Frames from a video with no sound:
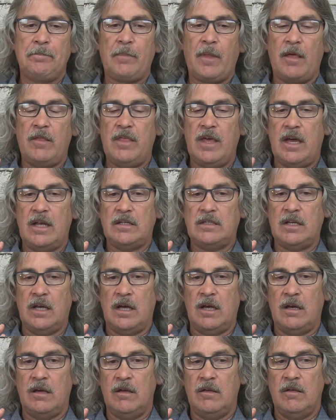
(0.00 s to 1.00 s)

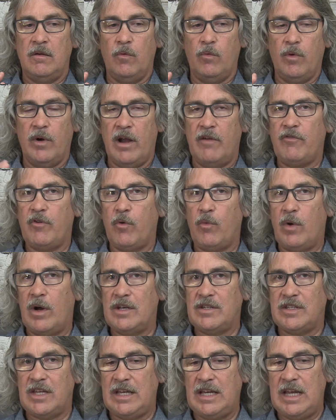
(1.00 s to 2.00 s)
that wherever it
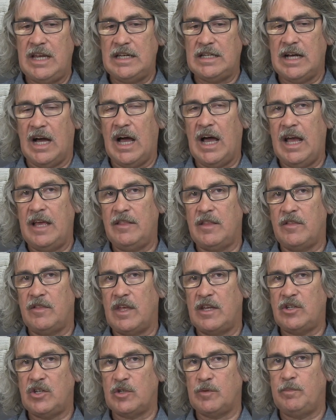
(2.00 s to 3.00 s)
was that he died, that
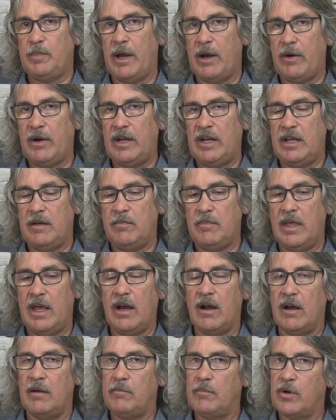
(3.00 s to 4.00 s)
they just buried him
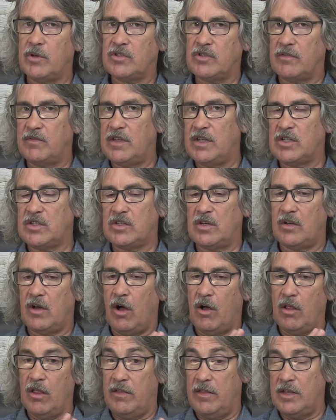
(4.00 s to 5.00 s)
there.
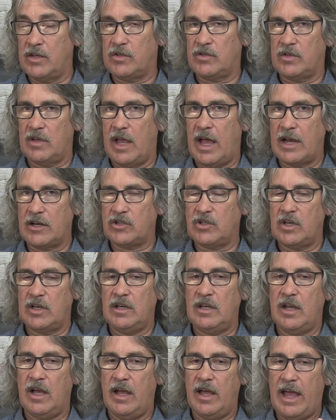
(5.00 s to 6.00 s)
All of this
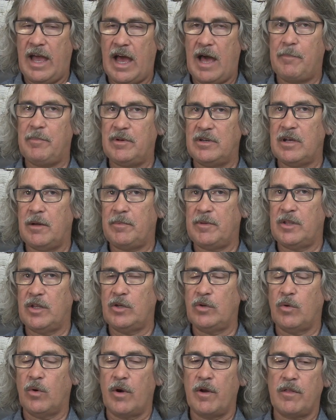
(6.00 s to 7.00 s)
actually happened up in the
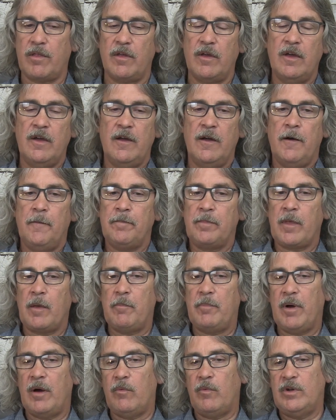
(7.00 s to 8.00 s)
north.
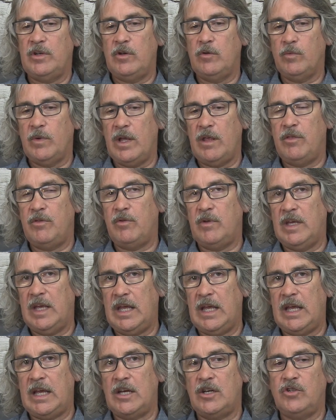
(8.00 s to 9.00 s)
But when you read through
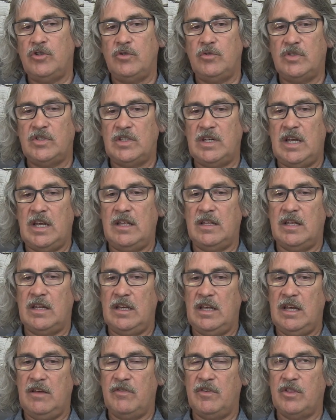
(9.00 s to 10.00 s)
Kings, you see
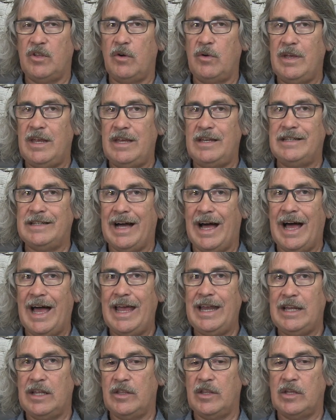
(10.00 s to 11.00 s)
that even though he
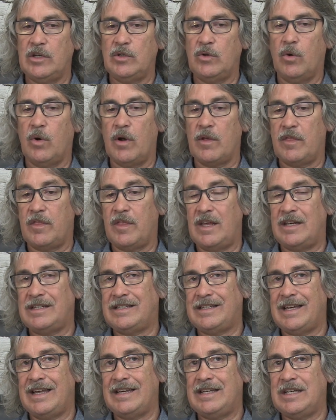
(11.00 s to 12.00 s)
died in the north, they
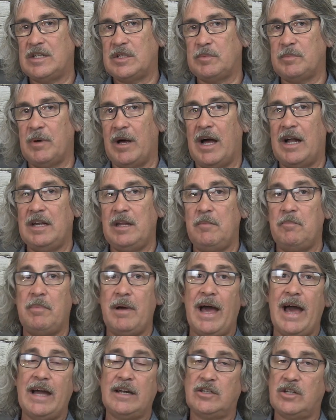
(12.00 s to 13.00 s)
sent his body
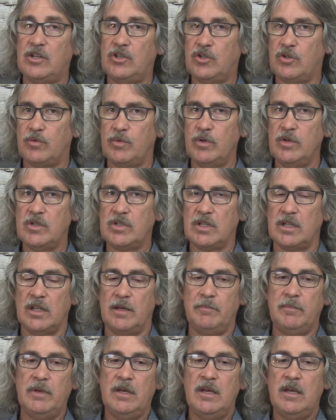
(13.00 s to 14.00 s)
back to Jerusalem,